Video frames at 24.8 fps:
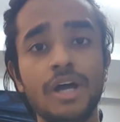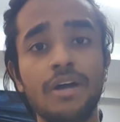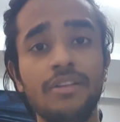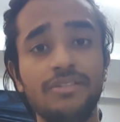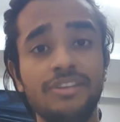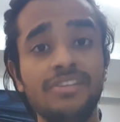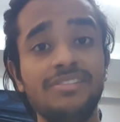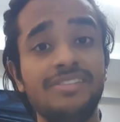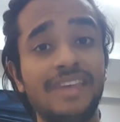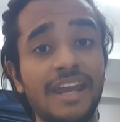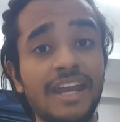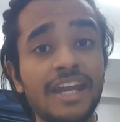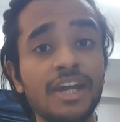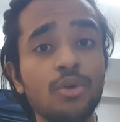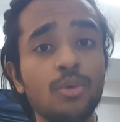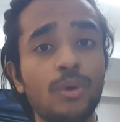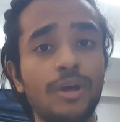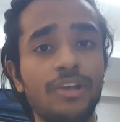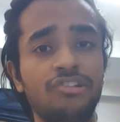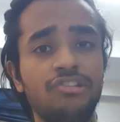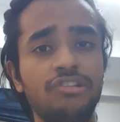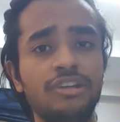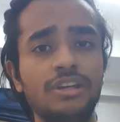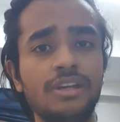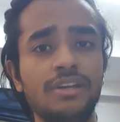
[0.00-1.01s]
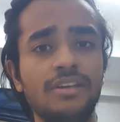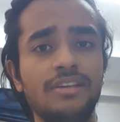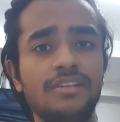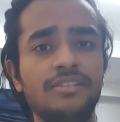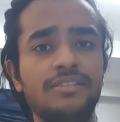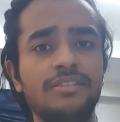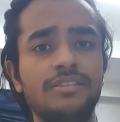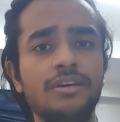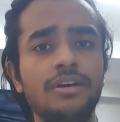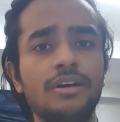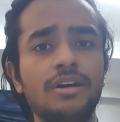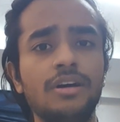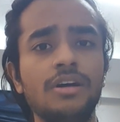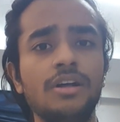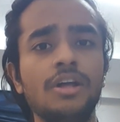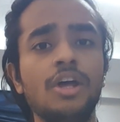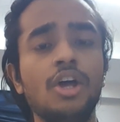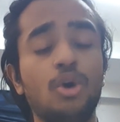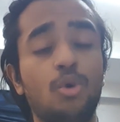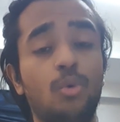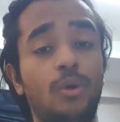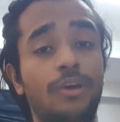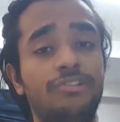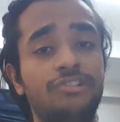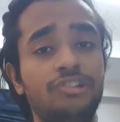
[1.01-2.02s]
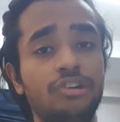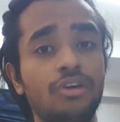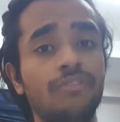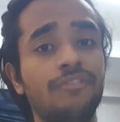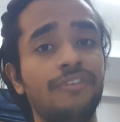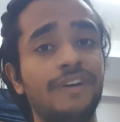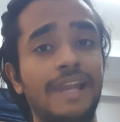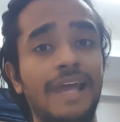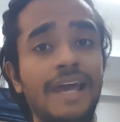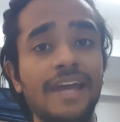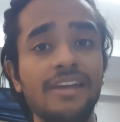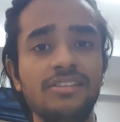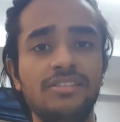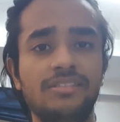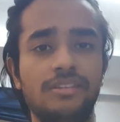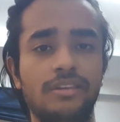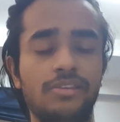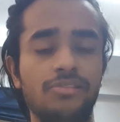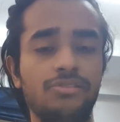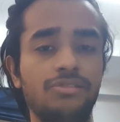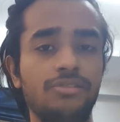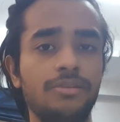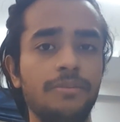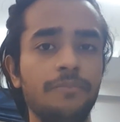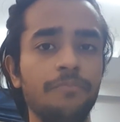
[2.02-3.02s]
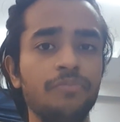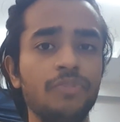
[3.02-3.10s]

The second question is the question of alliances.